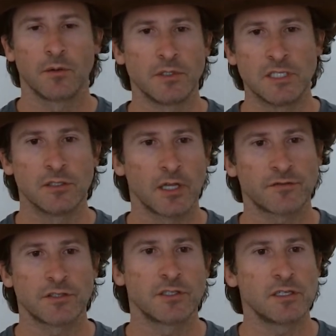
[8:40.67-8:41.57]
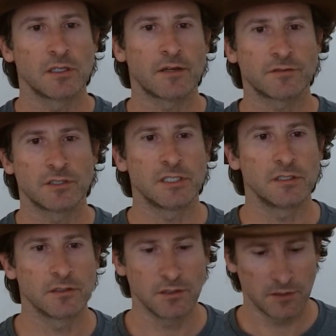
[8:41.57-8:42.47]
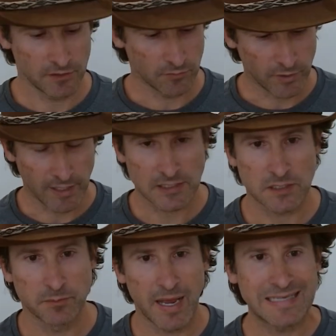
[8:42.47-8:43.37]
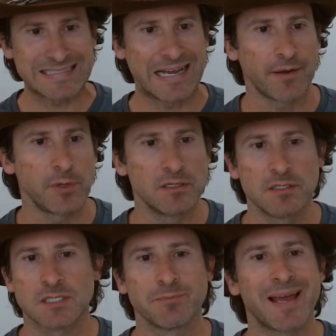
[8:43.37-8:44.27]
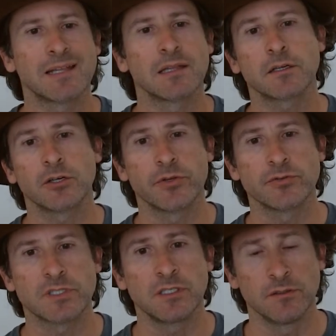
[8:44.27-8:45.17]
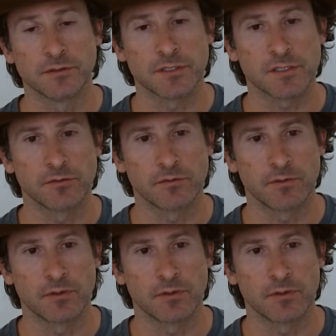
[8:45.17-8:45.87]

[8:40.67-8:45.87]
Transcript: deal after deal after deal. And we had some bad timing and some bad luck on those deals. So,